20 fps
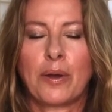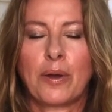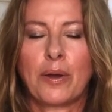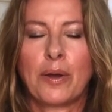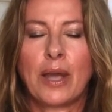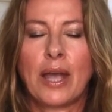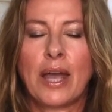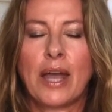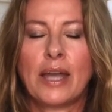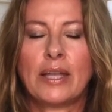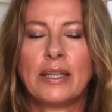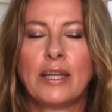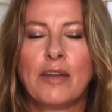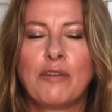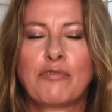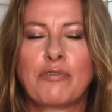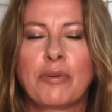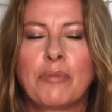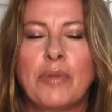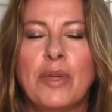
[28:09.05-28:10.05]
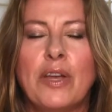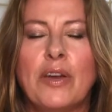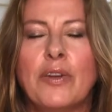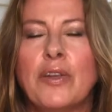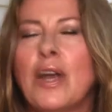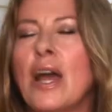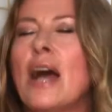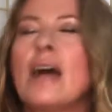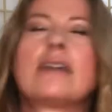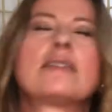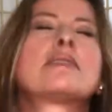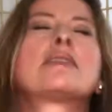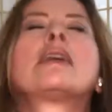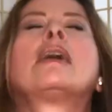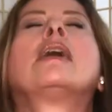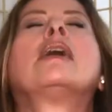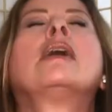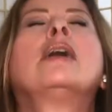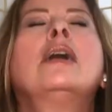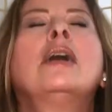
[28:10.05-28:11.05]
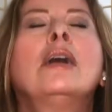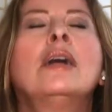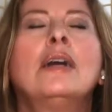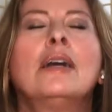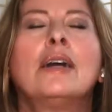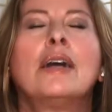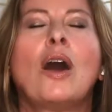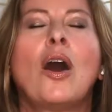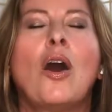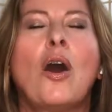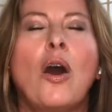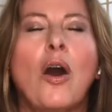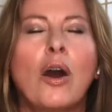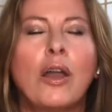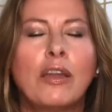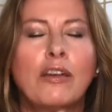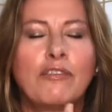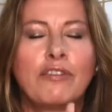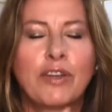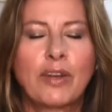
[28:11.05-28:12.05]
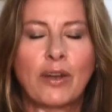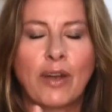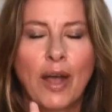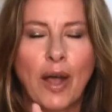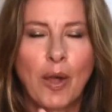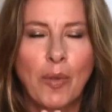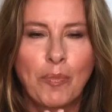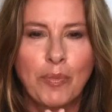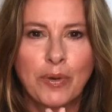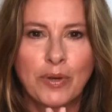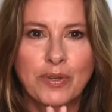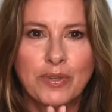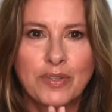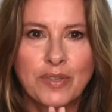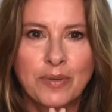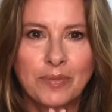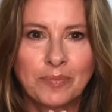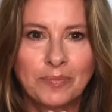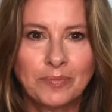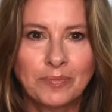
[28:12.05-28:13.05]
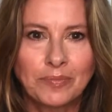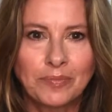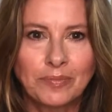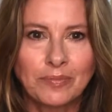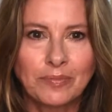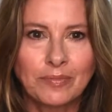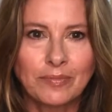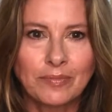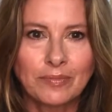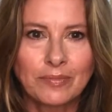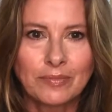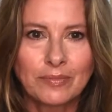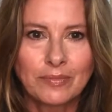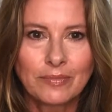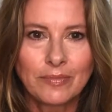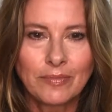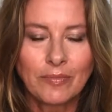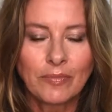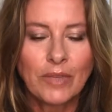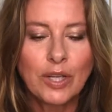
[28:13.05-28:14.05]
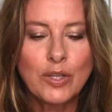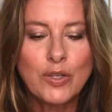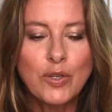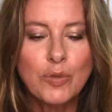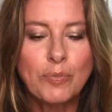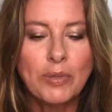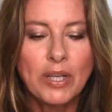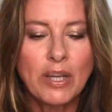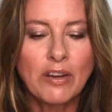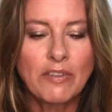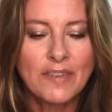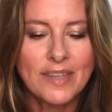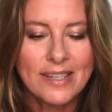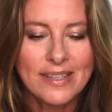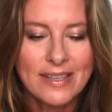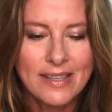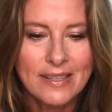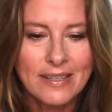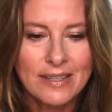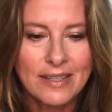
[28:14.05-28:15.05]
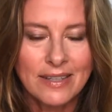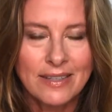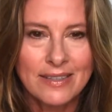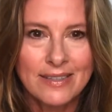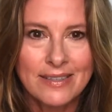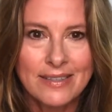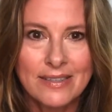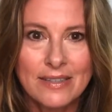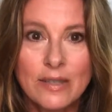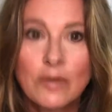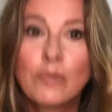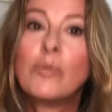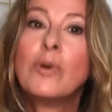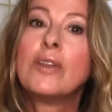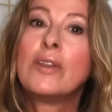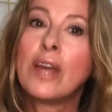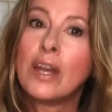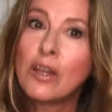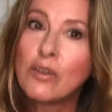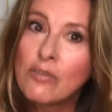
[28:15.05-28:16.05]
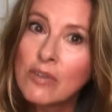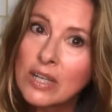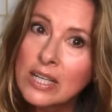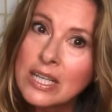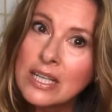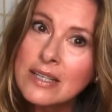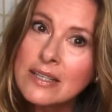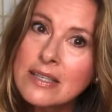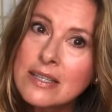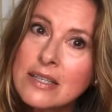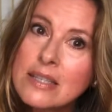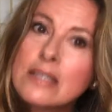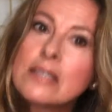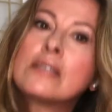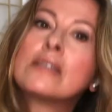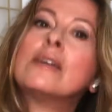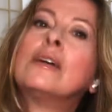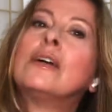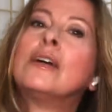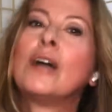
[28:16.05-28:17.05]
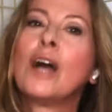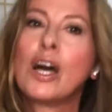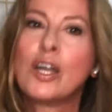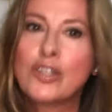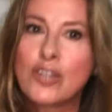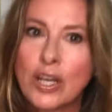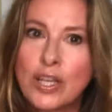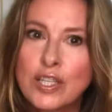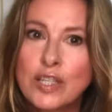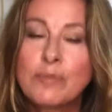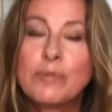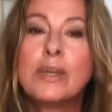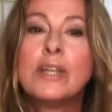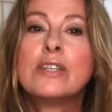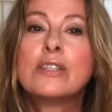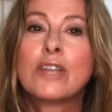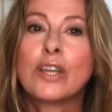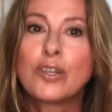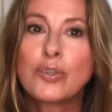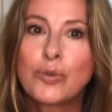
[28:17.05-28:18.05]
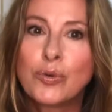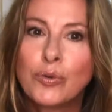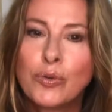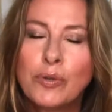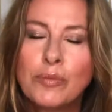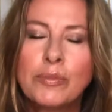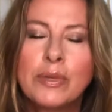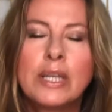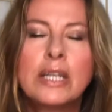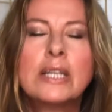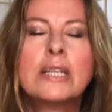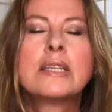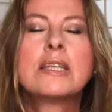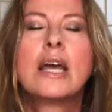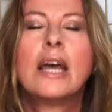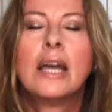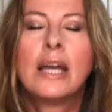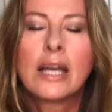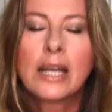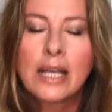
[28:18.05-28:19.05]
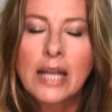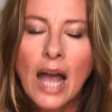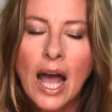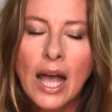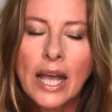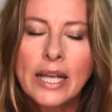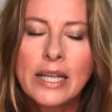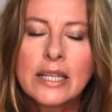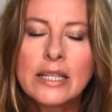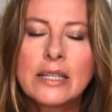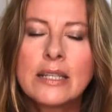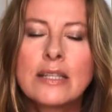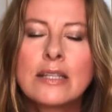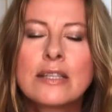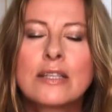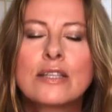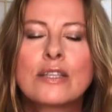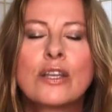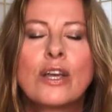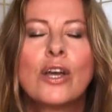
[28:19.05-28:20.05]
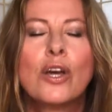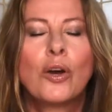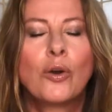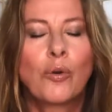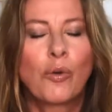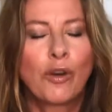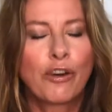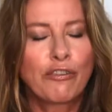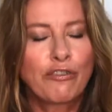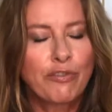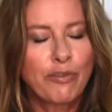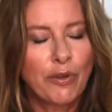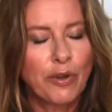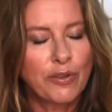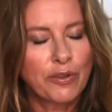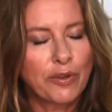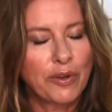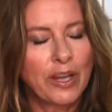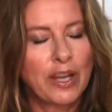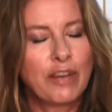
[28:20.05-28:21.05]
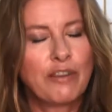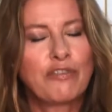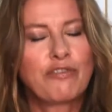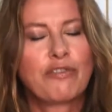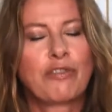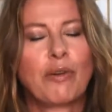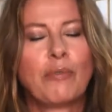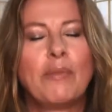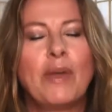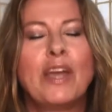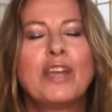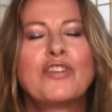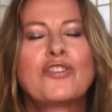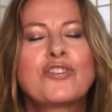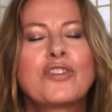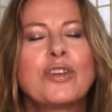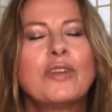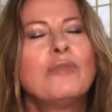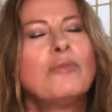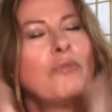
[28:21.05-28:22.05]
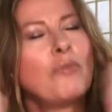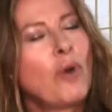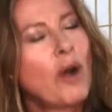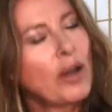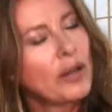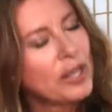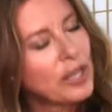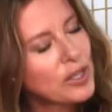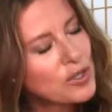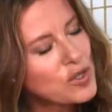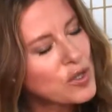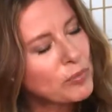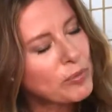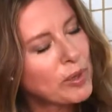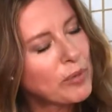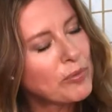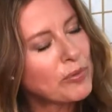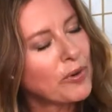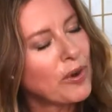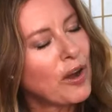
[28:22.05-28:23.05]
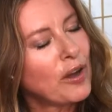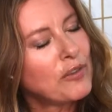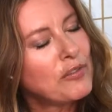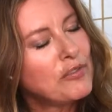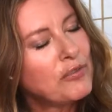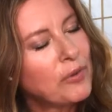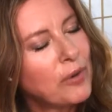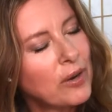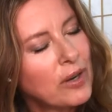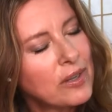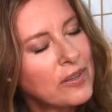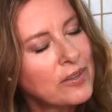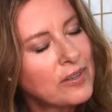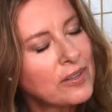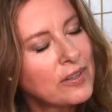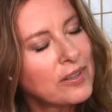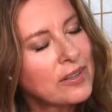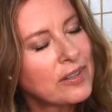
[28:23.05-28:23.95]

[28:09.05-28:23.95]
And then from here, you're asking all of your helpers to be of assistance with any release, adjustments, attunements, guidance, or further information wanting to be brought forth,